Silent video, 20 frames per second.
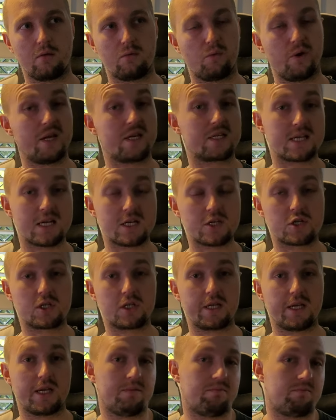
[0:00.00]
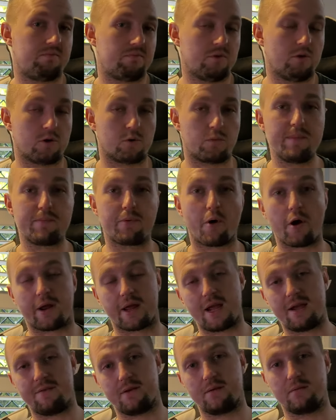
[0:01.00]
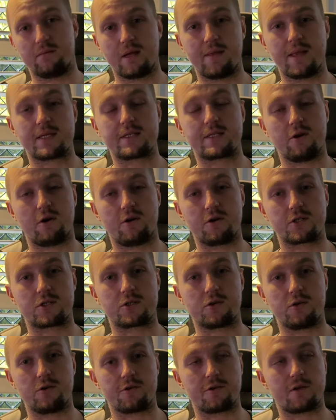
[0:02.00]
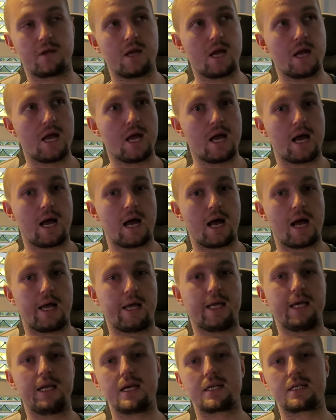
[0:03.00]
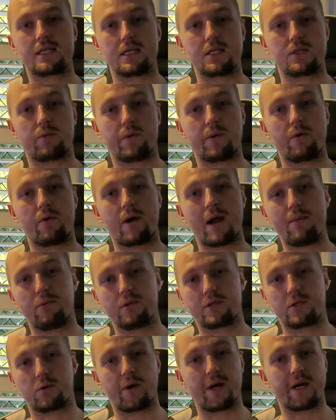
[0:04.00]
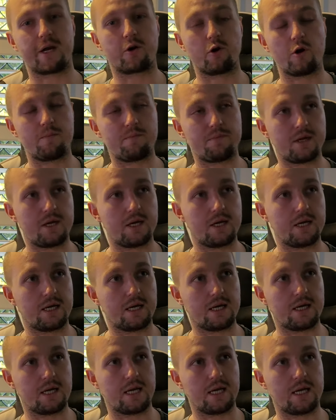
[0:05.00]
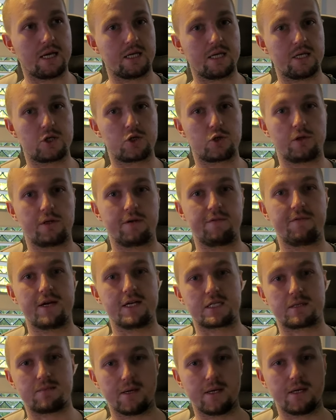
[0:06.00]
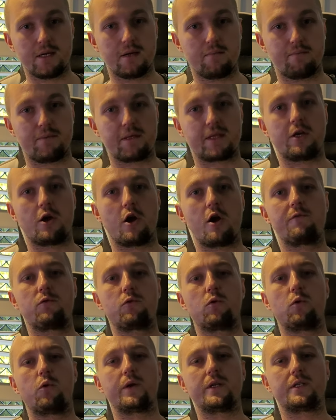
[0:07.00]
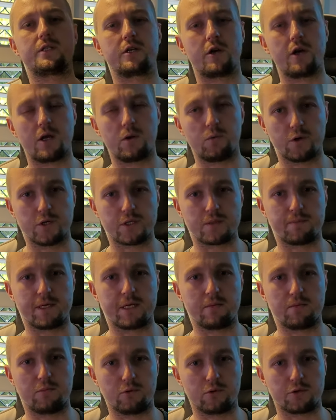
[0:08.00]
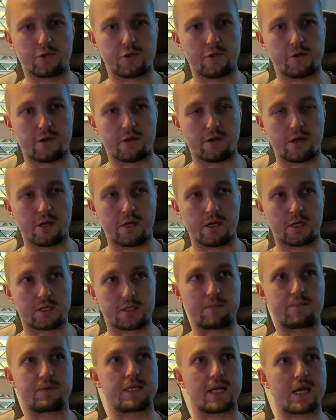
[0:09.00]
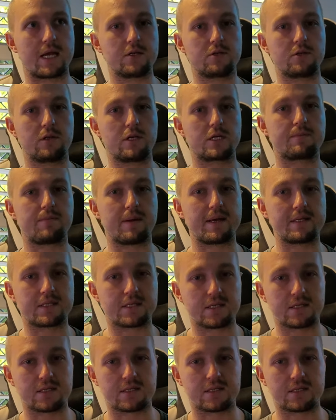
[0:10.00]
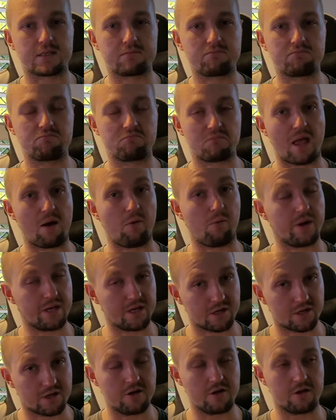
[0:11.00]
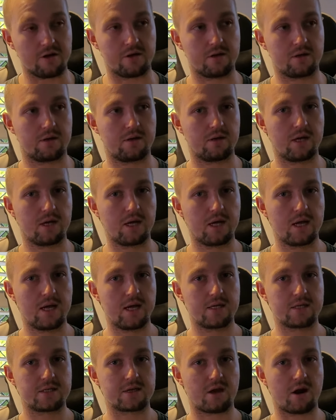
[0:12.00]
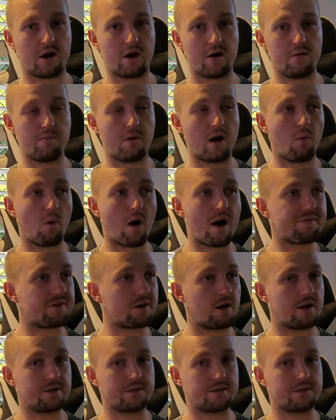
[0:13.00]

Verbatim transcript: we essentially, look, we broke even, and that's the honest truth. Uh, in essence, we were able to recoup the initial investment, but the overall return was minimal due to the substantial expenses that we incurred. So my wife and I